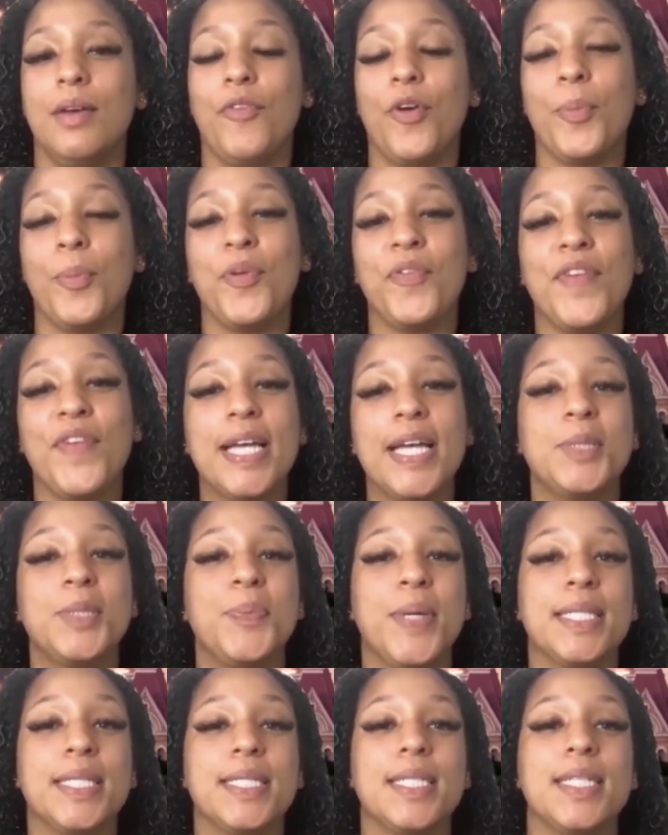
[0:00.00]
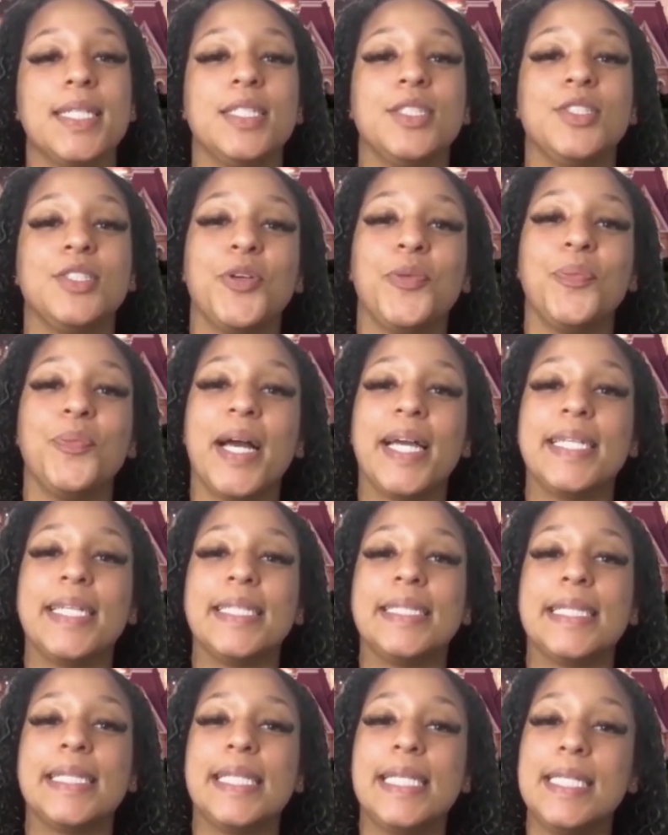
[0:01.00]
Former Vice President Joe
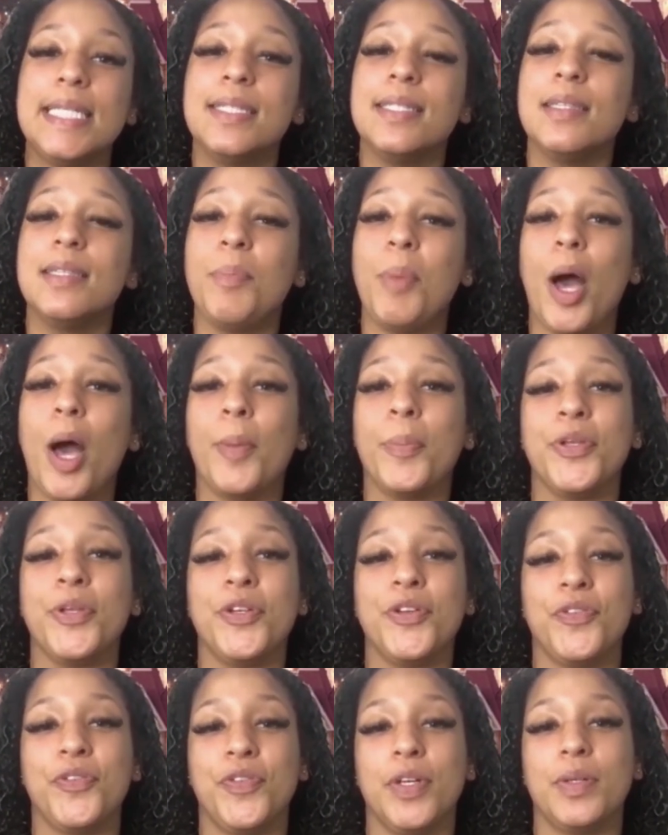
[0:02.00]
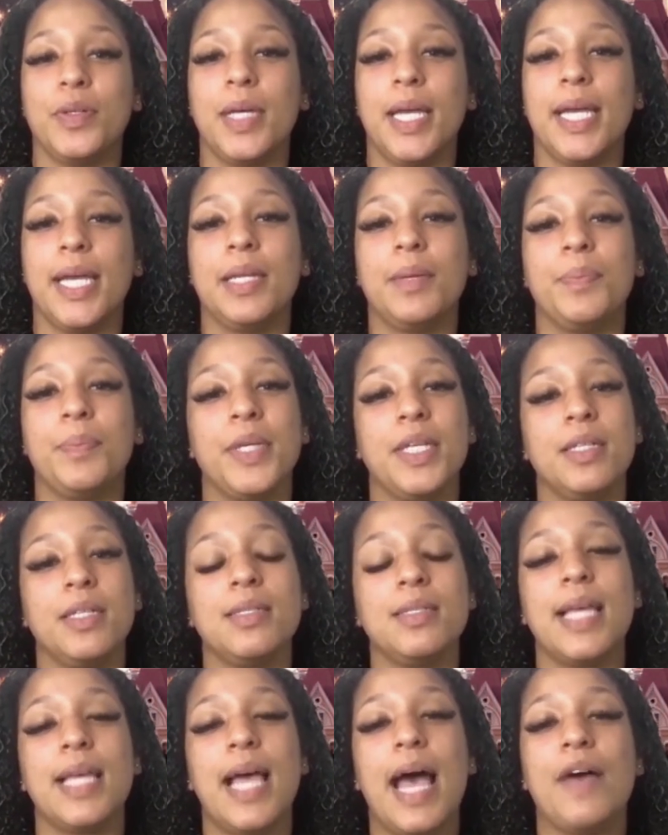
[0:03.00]
Biden leads in the popular vote and
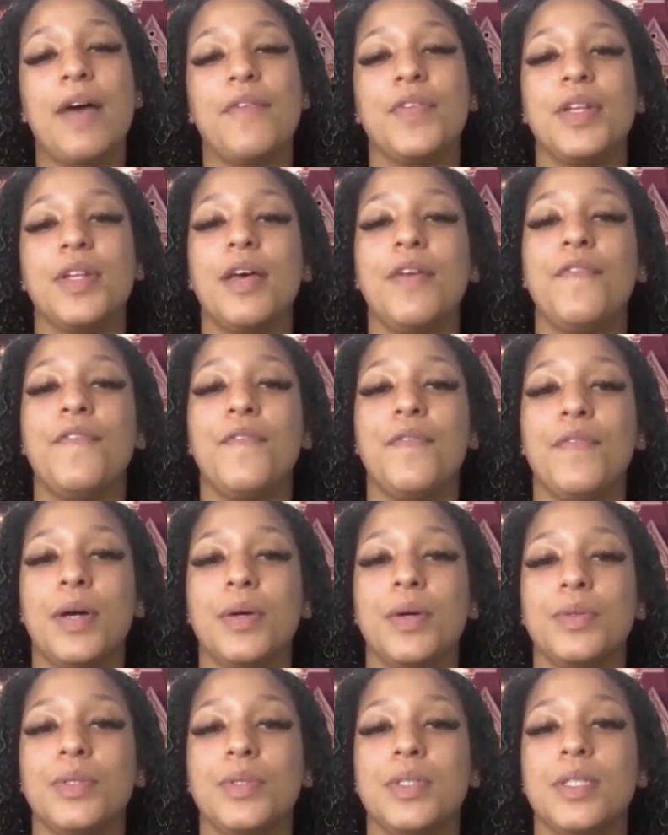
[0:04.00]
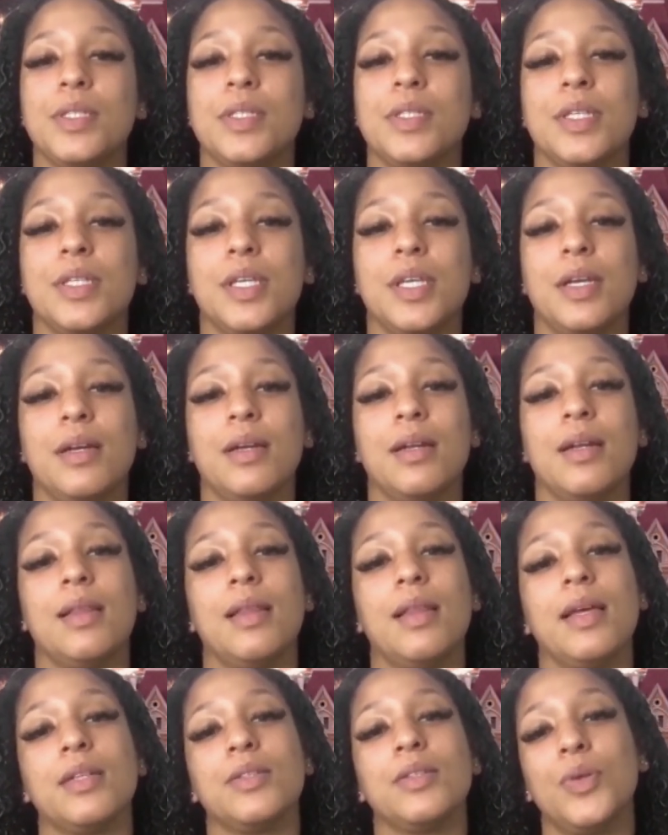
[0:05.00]
appears to have enough votes to secure an
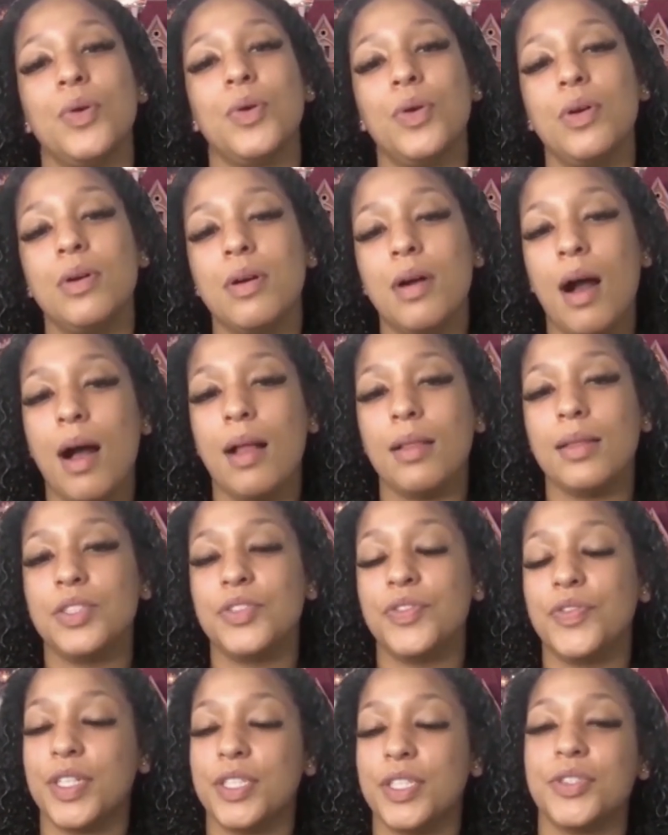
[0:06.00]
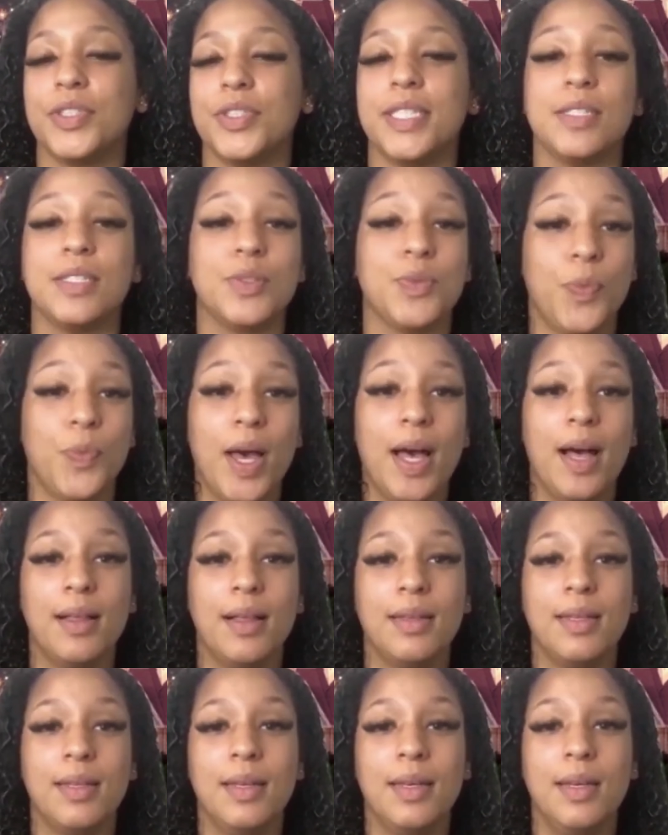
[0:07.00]
electoral college victory as well.